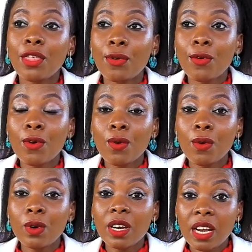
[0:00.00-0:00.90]

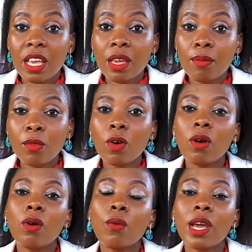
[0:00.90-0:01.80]
through NEM,
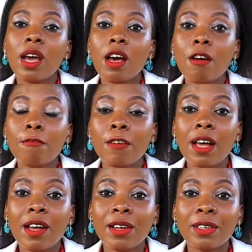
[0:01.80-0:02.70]
we have
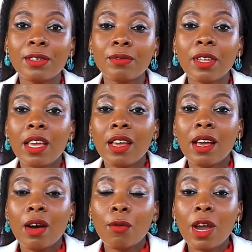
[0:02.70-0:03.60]

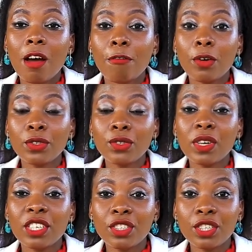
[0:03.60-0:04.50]
also
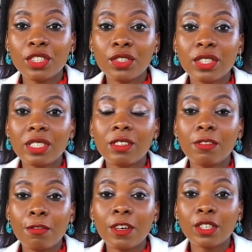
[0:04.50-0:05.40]
introduced
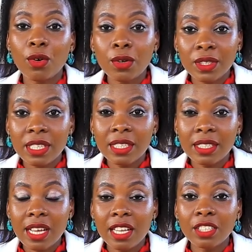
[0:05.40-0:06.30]
different courses
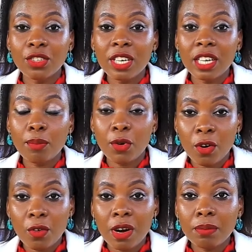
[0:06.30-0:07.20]
and training
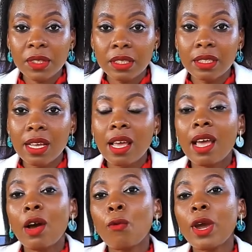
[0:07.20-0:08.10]
programs.
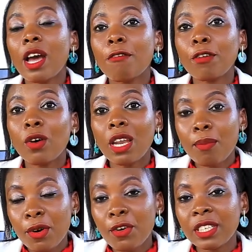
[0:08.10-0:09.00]
We have
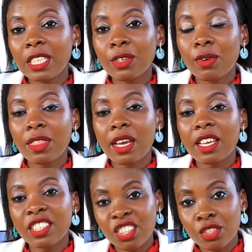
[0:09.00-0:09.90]
collaborated with the
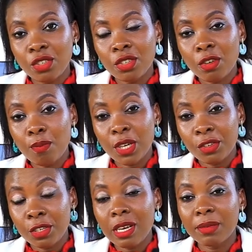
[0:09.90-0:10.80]
Institute of
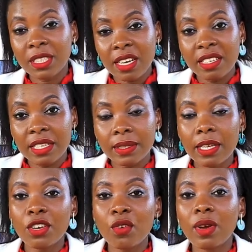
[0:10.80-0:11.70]
Petroleum Studies
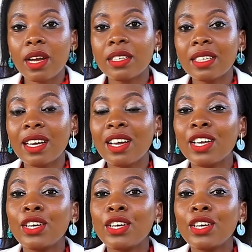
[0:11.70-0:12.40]
in Uganda